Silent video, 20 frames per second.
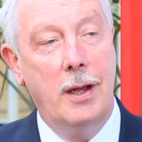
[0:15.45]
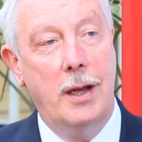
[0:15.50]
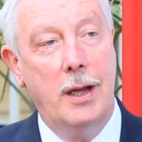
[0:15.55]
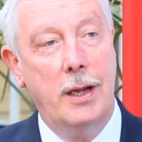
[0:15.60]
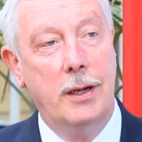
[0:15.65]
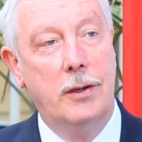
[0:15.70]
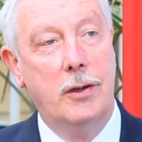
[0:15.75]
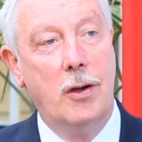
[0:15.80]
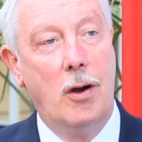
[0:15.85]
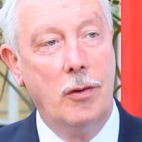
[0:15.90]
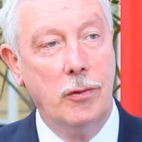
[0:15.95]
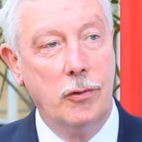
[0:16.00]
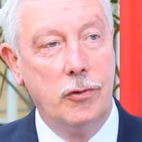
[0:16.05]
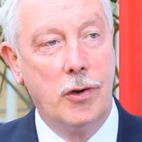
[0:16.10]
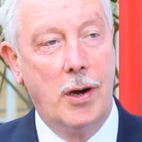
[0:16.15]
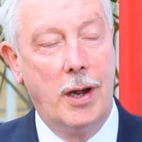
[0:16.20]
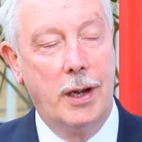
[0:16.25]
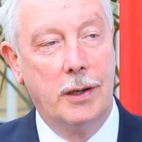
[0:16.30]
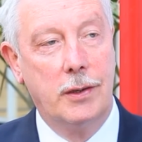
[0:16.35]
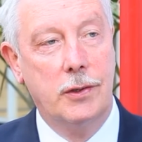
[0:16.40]
in
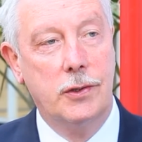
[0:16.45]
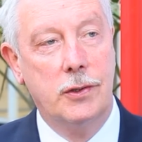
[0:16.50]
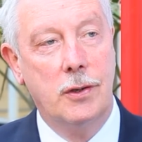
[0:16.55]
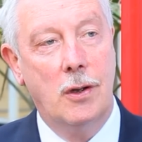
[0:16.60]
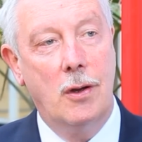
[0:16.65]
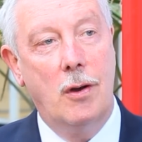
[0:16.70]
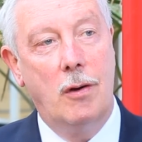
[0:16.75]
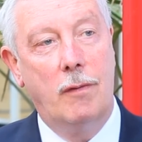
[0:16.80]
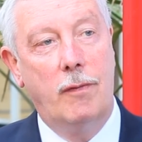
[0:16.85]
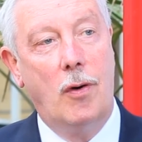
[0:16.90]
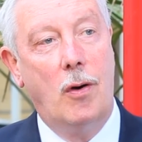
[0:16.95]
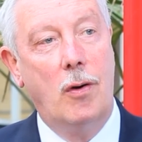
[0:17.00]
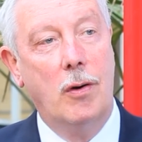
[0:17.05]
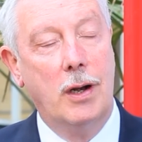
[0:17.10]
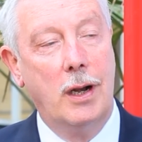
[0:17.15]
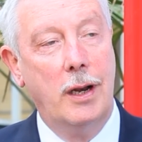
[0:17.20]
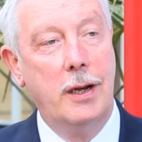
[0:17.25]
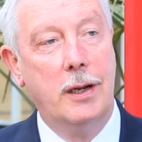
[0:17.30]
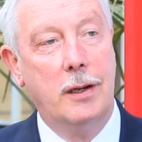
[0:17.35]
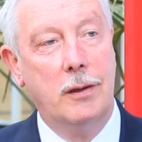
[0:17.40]
contracts for
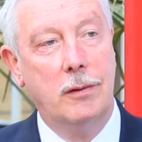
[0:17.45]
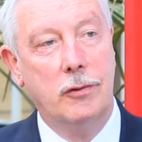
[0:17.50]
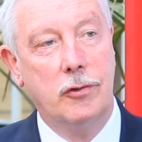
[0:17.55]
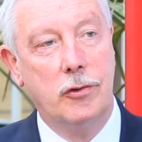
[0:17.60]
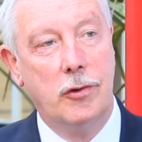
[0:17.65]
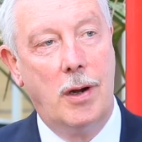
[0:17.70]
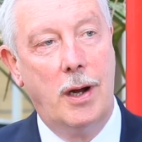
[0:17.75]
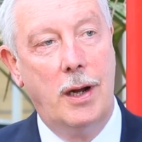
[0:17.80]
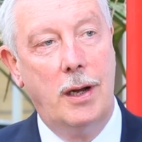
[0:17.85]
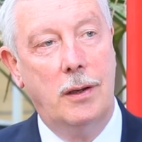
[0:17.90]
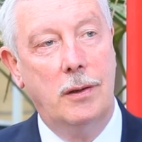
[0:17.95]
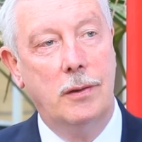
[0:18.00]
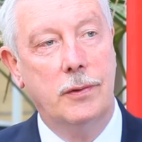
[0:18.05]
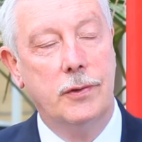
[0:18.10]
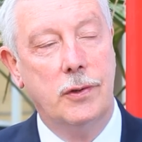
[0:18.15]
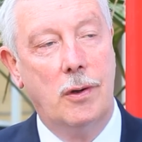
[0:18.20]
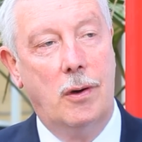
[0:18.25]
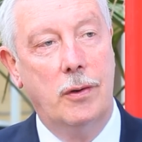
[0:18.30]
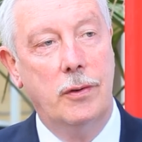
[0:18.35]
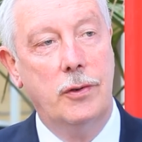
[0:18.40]
clinical
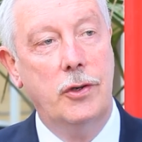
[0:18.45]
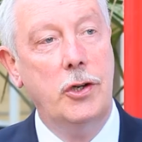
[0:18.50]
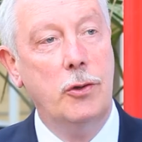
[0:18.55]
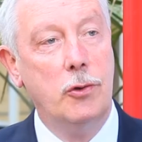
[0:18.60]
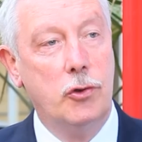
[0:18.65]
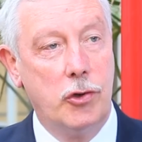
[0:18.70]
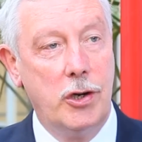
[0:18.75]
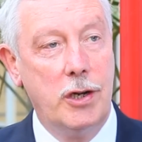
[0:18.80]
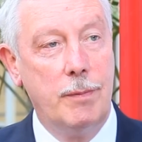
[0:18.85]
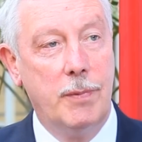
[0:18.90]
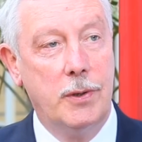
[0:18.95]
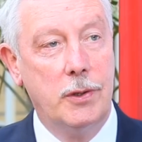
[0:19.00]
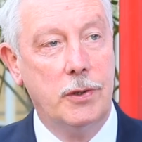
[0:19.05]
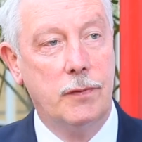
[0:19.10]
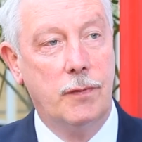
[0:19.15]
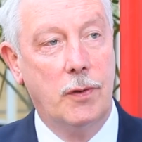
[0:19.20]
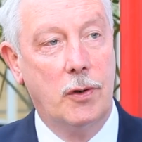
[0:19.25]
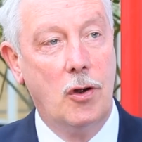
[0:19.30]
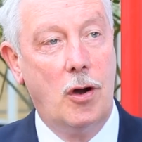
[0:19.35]
trials on new treatments for